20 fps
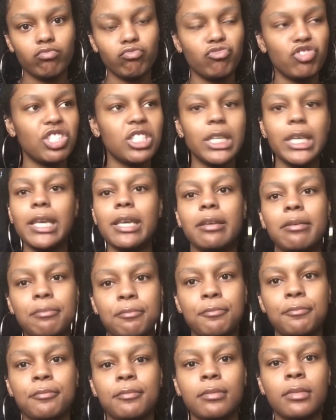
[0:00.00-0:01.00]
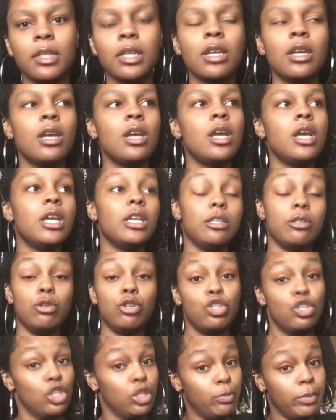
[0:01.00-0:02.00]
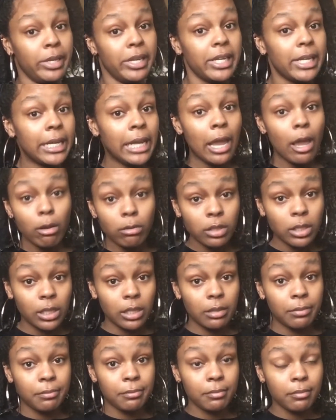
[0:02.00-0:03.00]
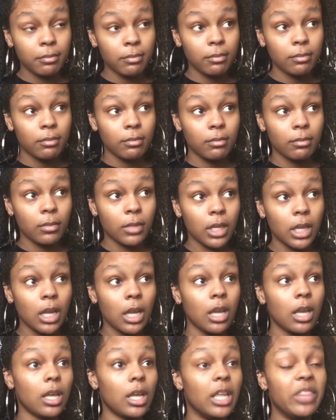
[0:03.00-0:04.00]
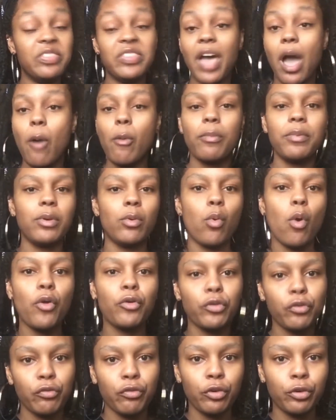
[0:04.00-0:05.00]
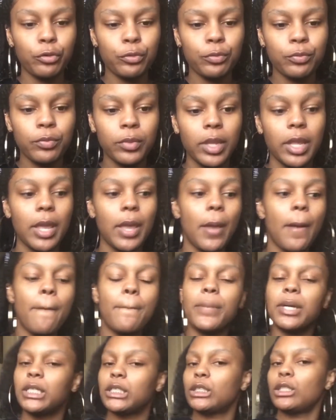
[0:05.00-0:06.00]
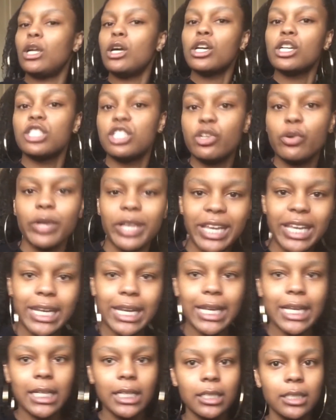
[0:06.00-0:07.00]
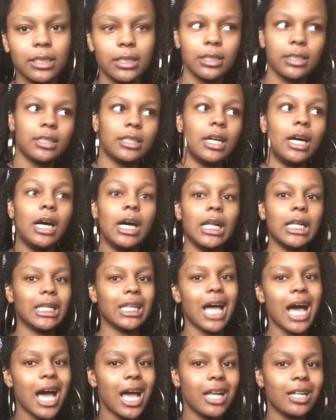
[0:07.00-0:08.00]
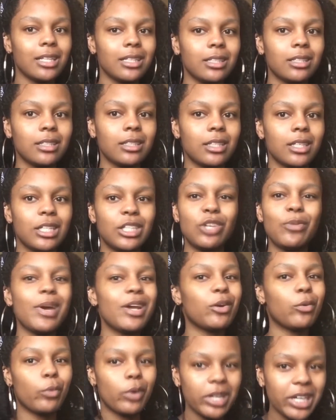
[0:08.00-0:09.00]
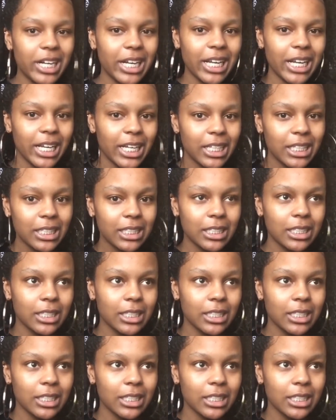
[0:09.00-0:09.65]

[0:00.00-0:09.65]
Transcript: Just eat. You should be eating healthy. That would be wonderful. But as long as you're eating a lot, no matter what it is,